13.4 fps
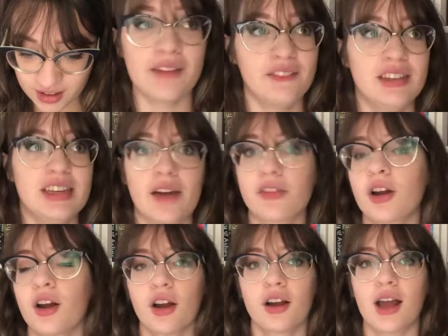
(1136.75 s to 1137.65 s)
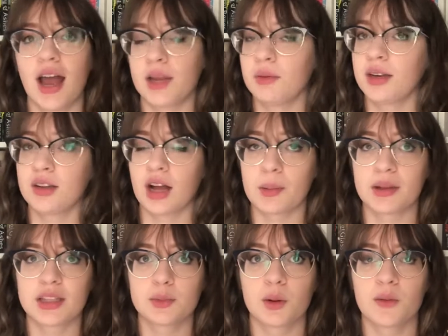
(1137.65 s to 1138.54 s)
I've never heard anybody talk about
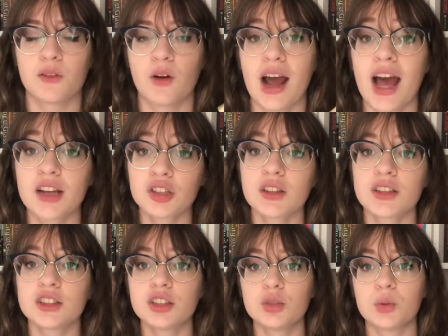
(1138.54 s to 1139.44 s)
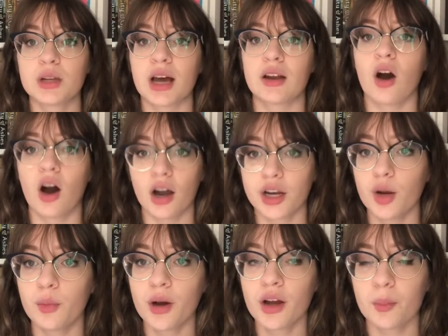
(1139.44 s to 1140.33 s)
this book before. I actually listened to it on
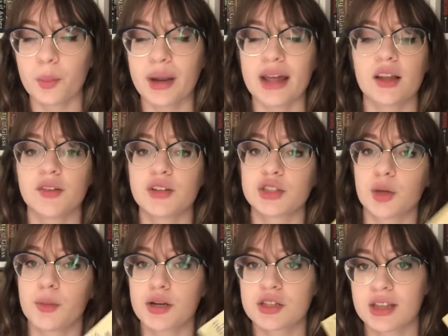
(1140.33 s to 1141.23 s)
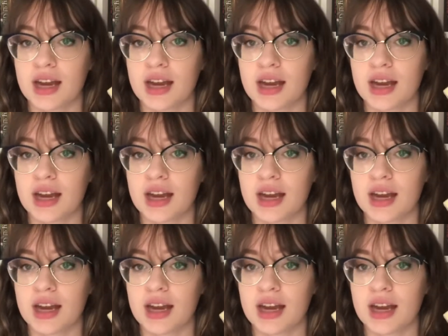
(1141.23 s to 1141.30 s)
audiobook, but I loved it so much that I